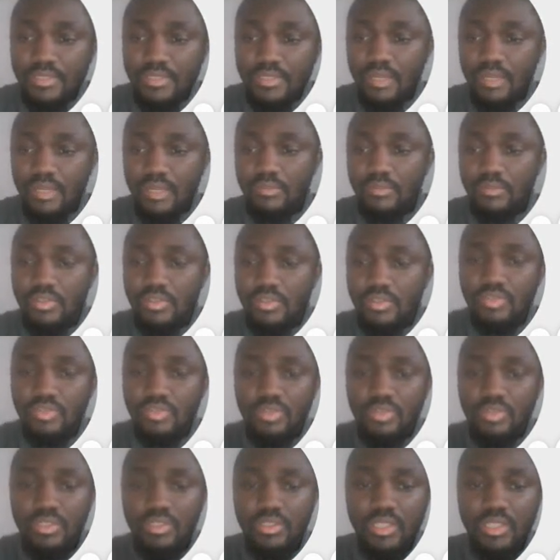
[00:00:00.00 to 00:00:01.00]
I'm also
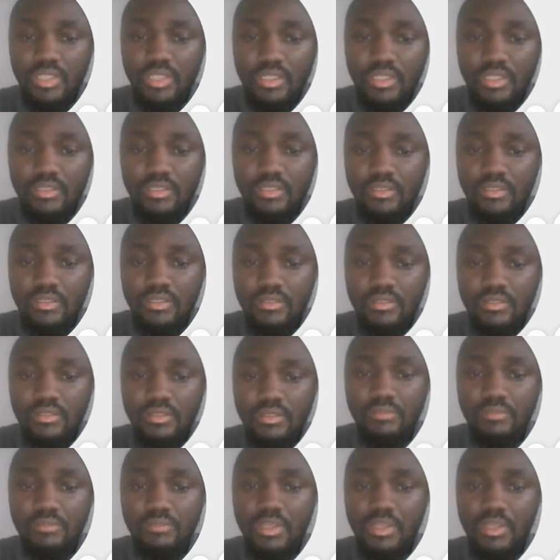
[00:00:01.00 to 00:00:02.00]
going to take the
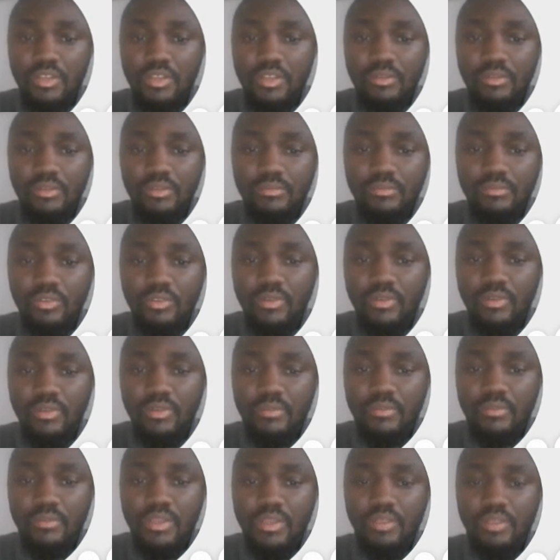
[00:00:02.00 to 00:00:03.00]
medium over
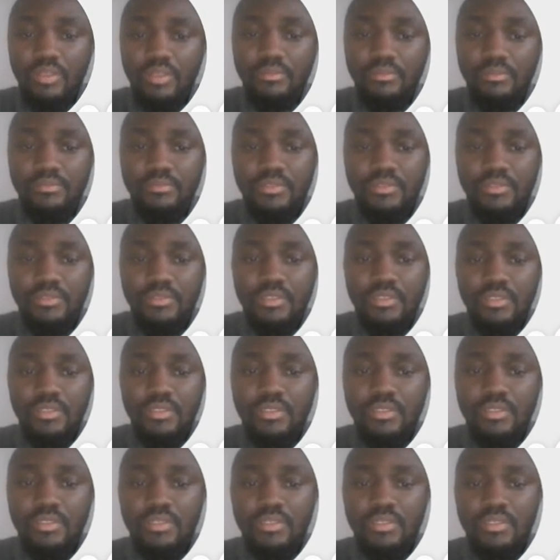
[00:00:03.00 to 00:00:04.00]
medium,
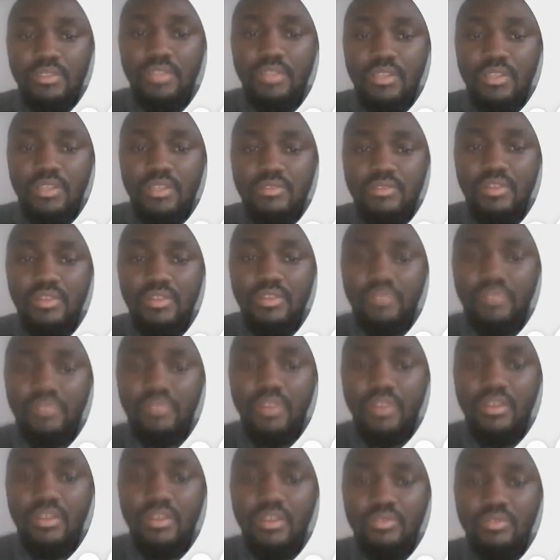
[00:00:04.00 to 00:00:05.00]
that's
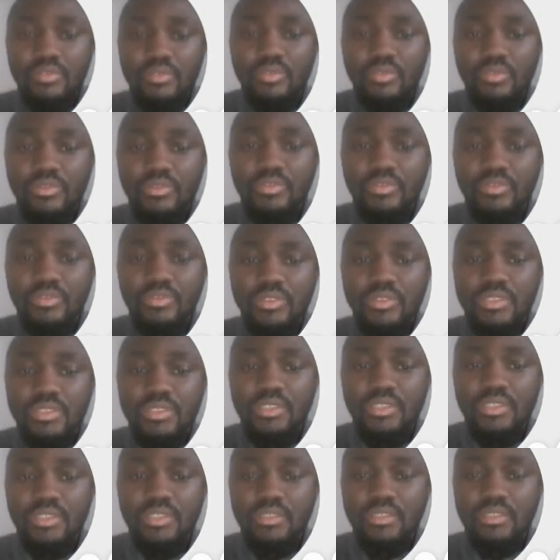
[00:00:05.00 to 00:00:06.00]
35 over
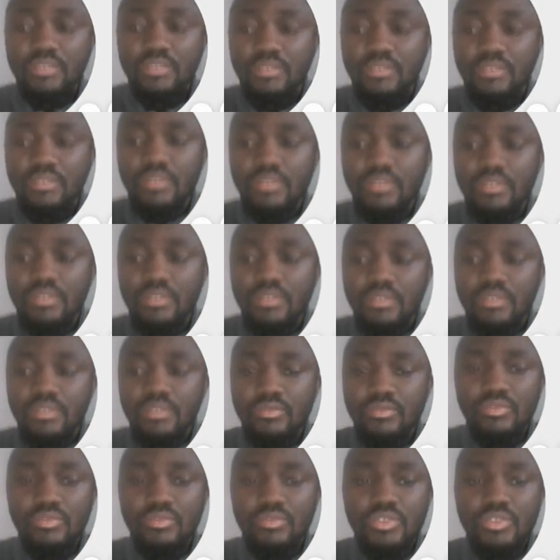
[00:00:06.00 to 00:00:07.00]
14,
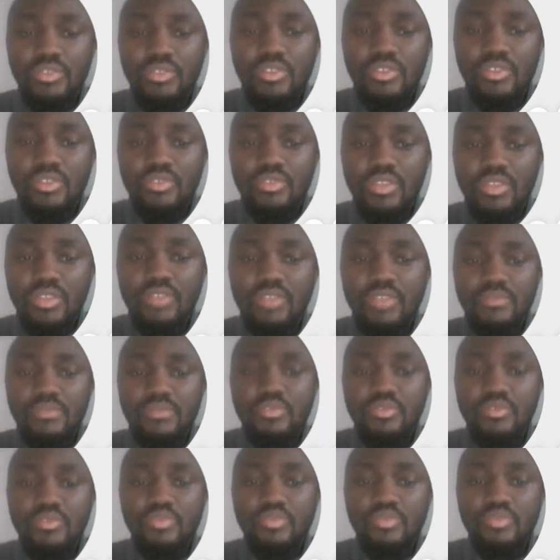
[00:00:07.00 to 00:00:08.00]
which also gives me
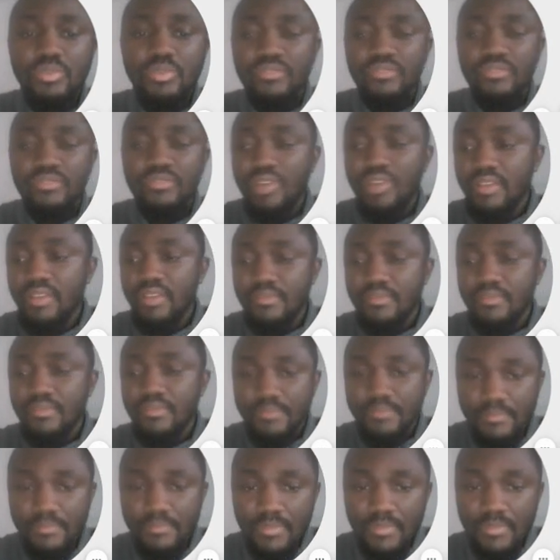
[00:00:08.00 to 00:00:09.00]
2.5.
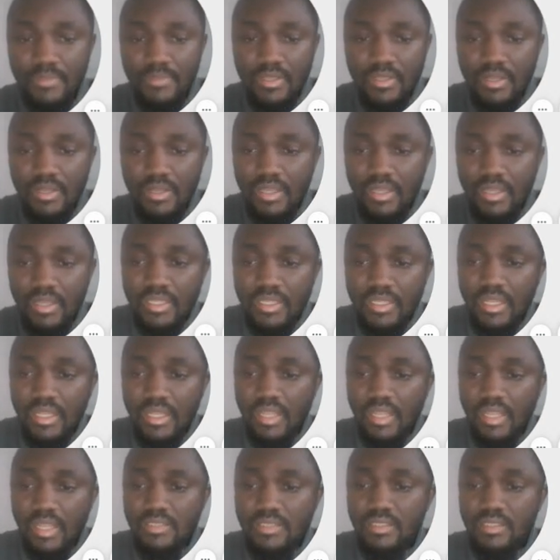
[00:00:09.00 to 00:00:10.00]
And then
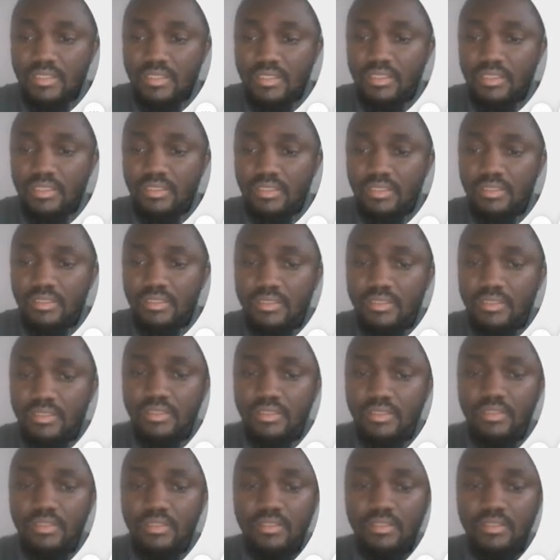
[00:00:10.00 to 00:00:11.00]
lastly,
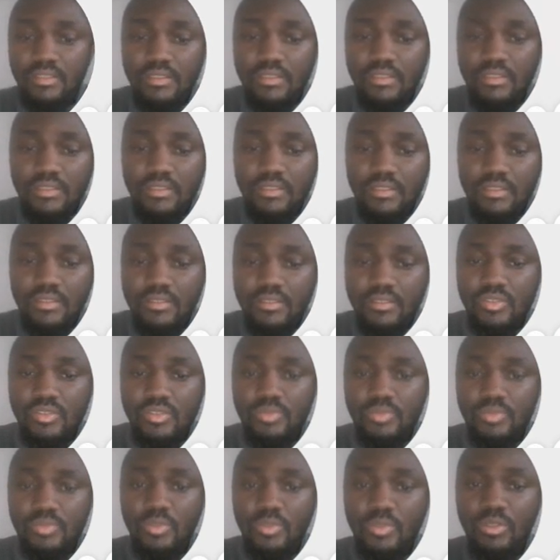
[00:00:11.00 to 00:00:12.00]

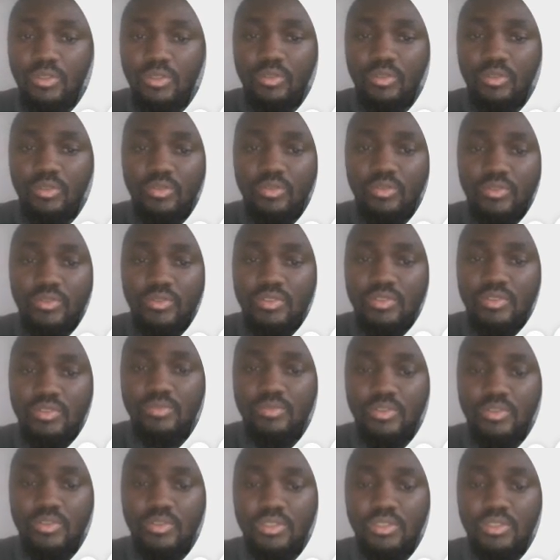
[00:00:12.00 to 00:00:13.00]
small over
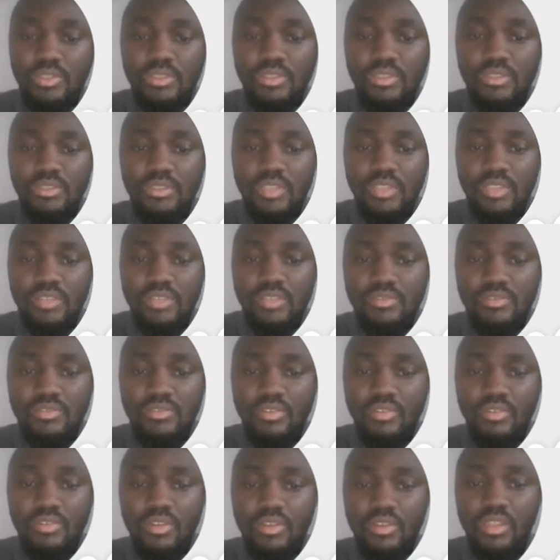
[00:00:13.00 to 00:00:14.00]
small, that's
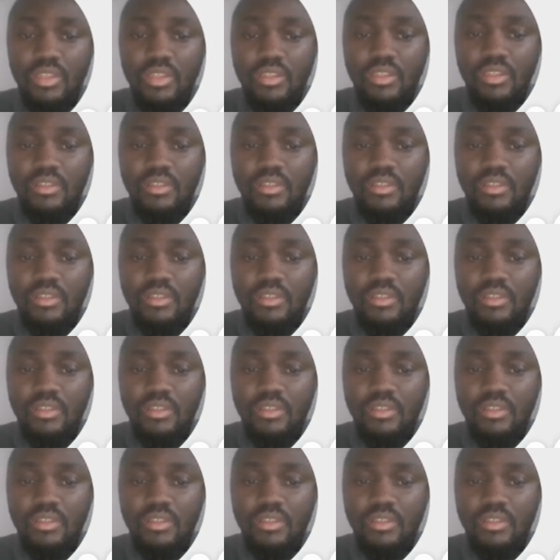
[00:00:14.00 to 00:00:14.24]
30